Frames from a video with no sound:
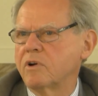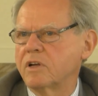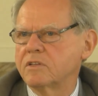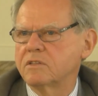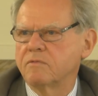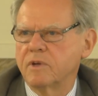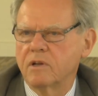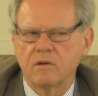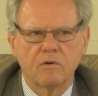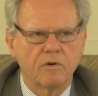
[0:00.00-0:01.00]
Greece,
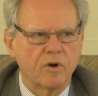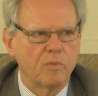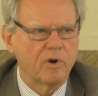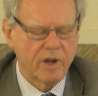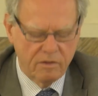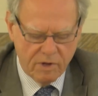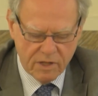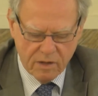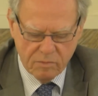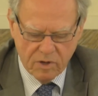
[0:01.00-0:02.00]
will corroborate
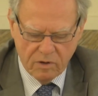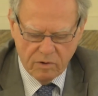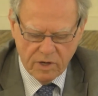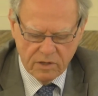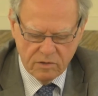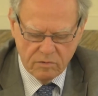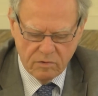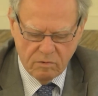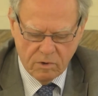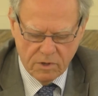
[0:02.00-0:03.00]
what I'm going to
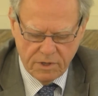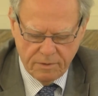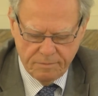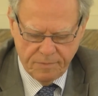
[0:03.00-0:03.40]
quote.